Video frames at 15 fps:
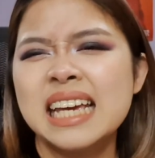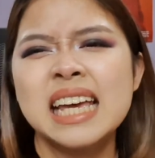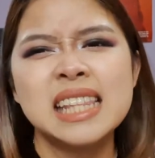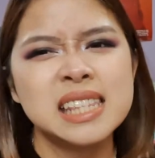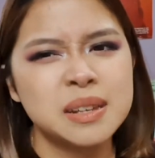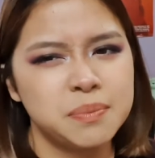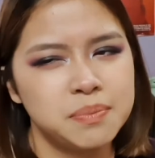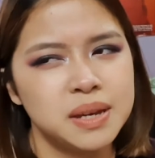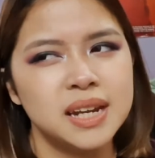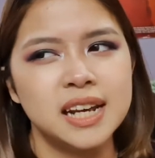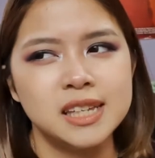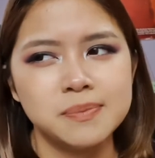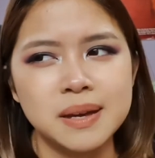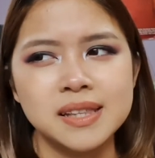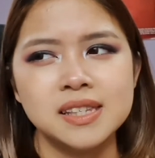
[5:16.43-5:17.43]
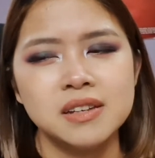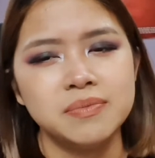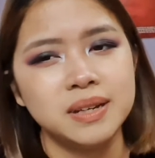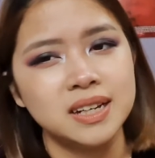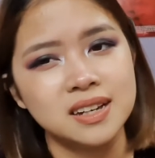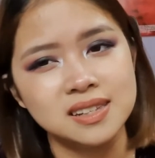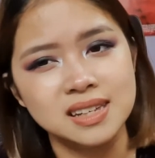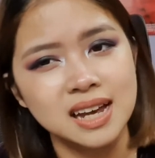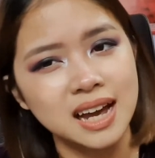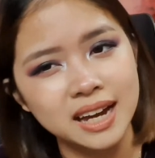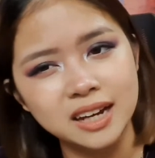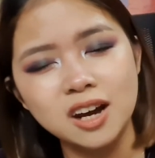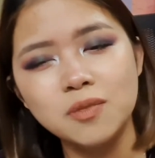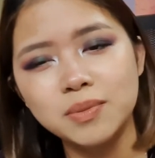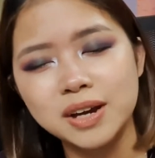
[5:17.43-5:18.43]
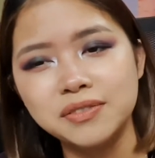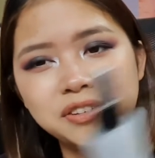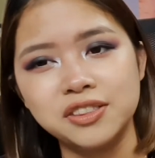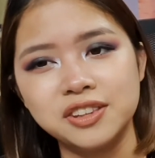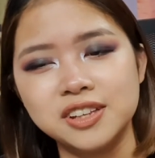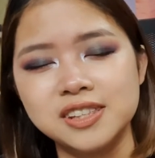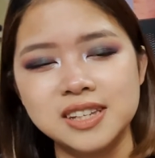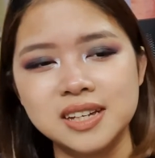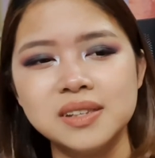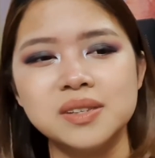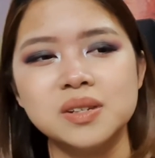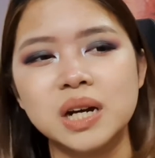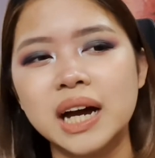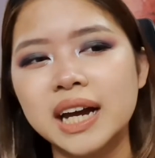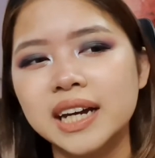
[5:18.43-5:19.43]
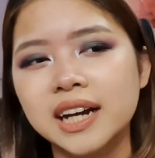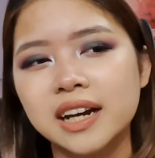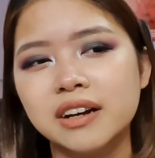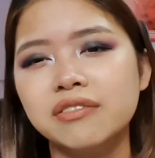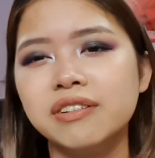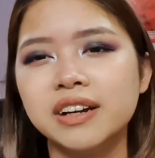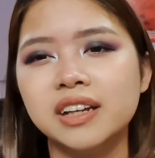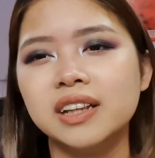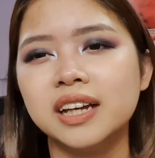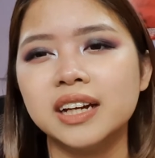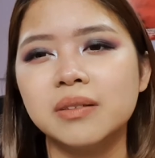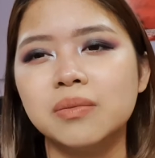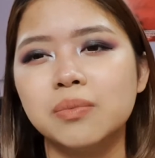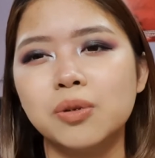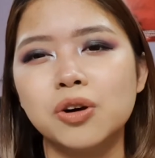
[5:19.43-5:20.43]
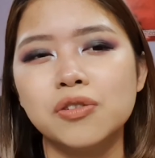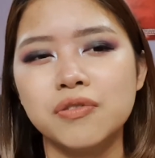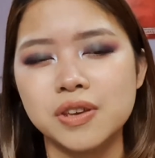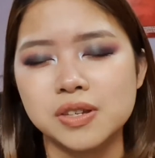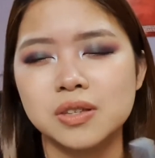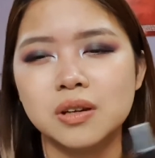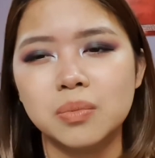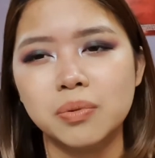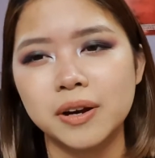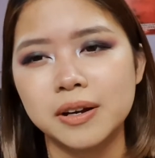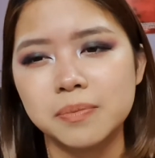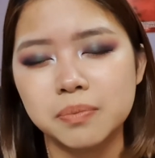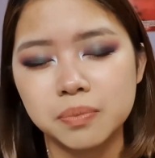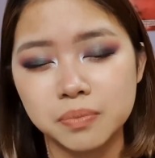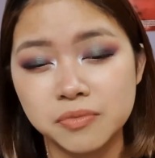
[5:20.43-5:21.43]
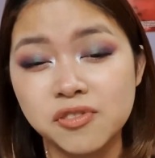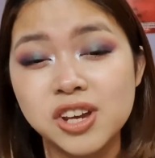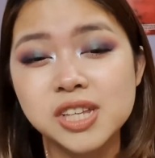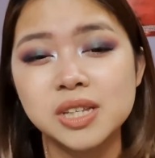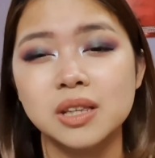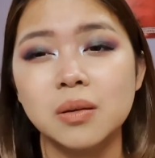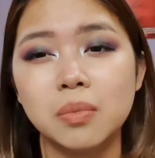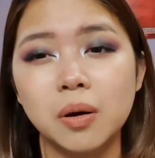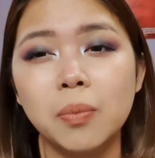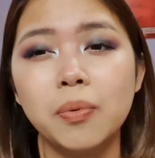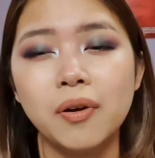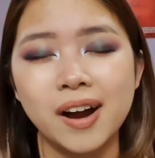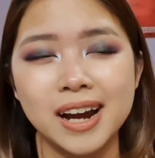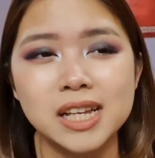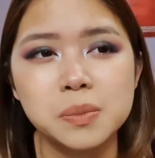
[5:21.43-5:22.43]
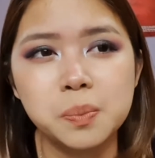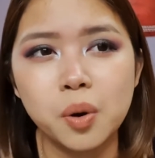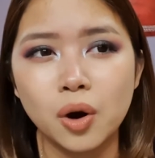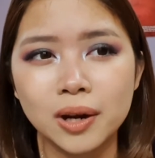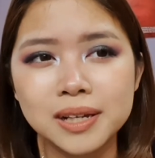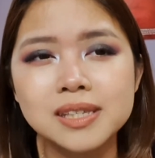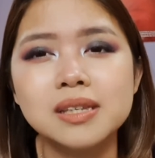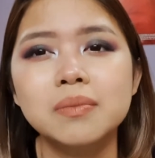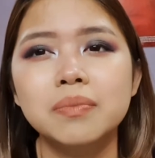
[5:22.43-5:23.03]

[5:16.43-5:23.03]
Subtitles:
It's a bit expensive because I got mine for 13, so I kind of find it like a more reasonable price point.